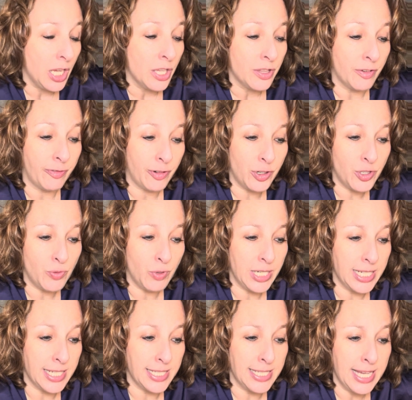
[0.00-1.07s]
The first one
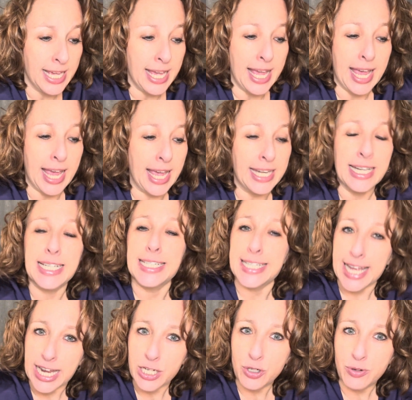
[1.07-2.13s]
is an
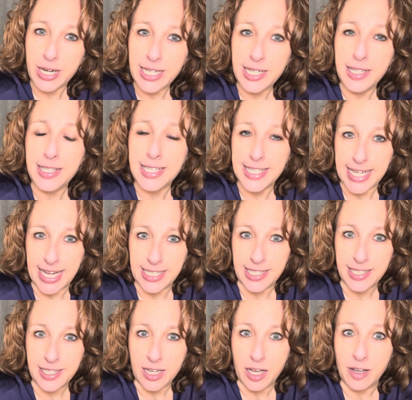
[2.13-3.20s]
exaggerated
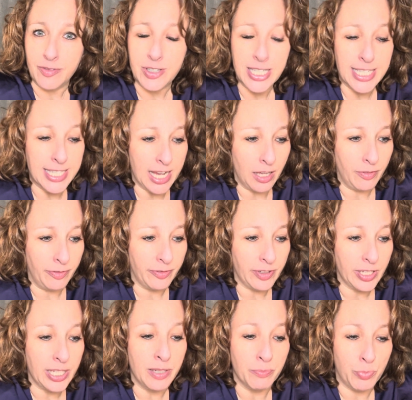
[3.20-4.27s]
sense of
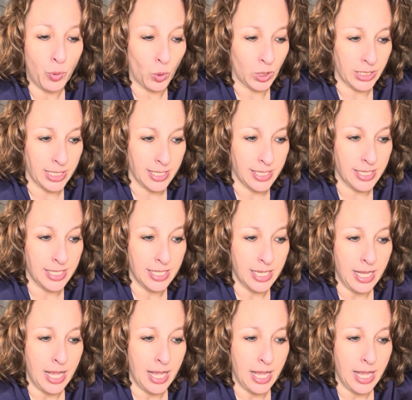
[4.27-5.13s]
self-importance.